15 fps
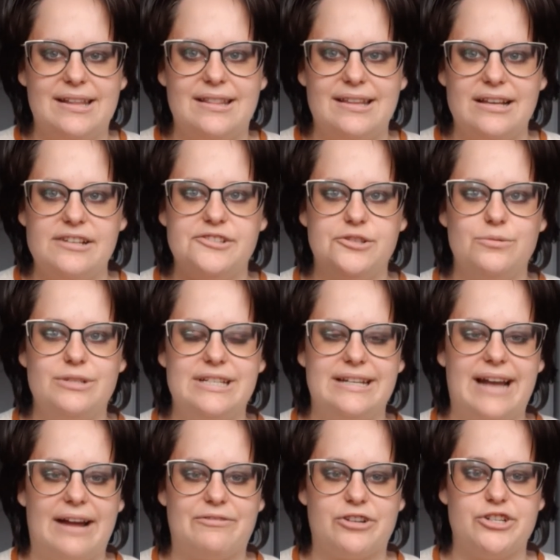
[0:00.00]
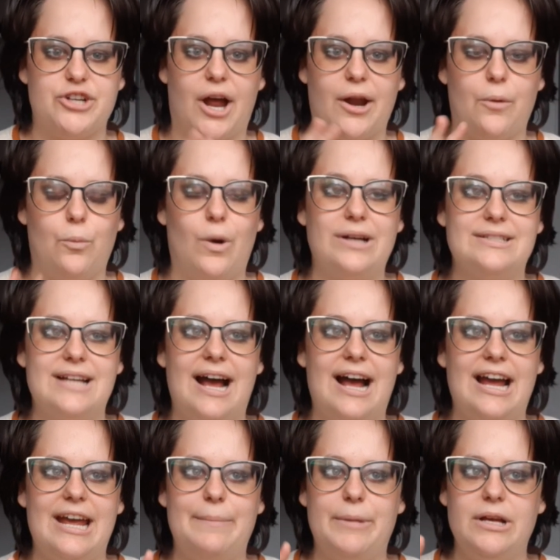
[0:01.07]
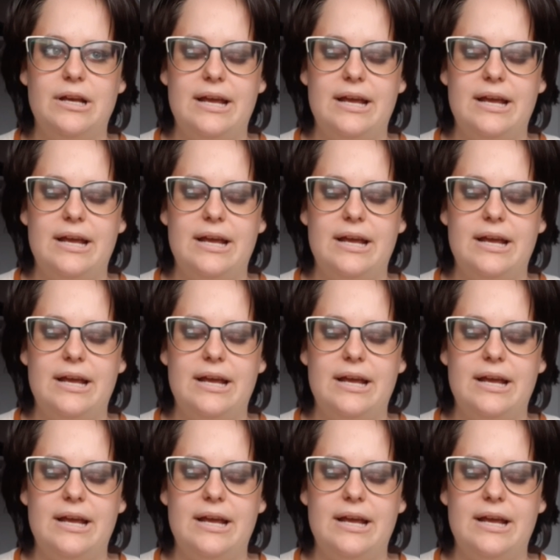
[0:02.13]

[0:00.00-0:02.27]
the using every shadow one time